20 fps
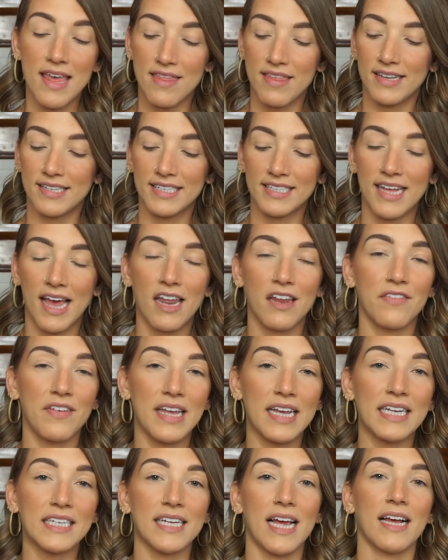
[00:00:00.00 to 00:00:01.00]
this is kind of
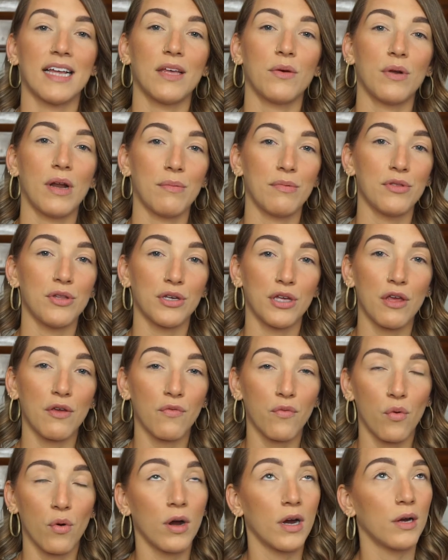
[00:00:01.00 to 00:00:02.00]
exactly what I've been looking
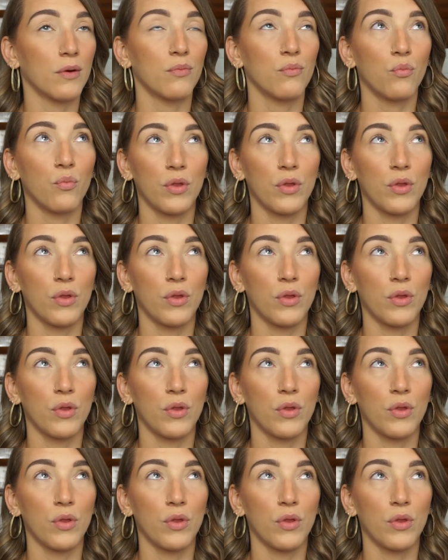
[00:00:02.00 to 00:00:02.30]
for